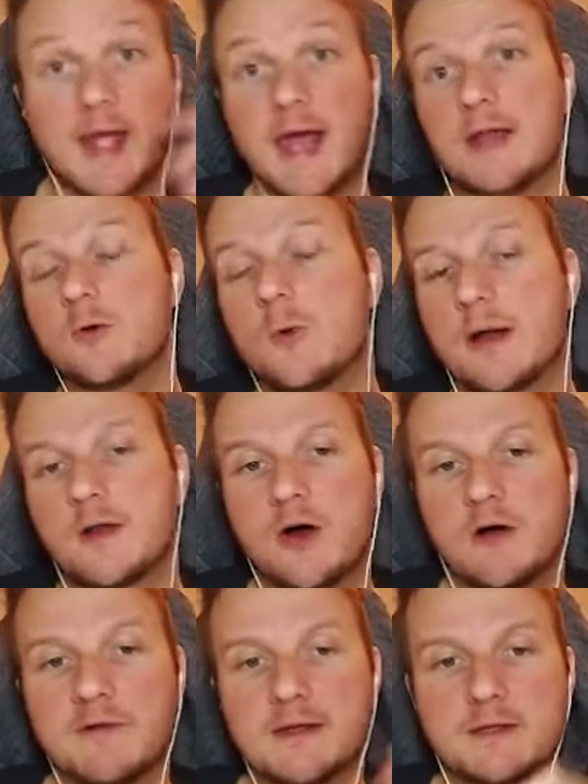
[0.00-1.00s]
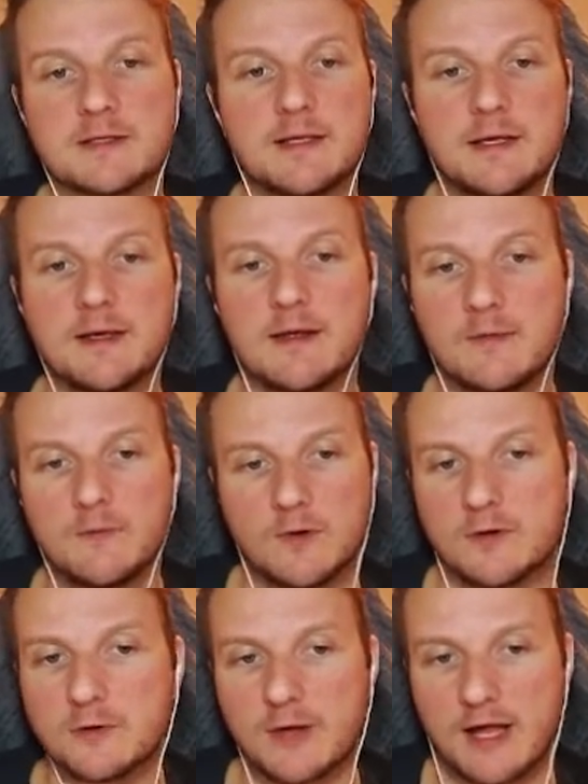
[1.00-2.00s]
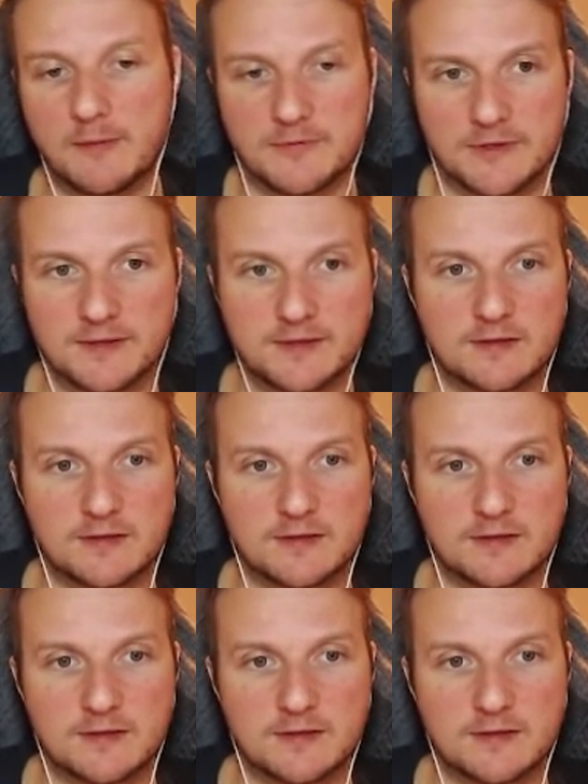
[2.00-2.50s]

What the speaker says: And quite obviously, what also helps is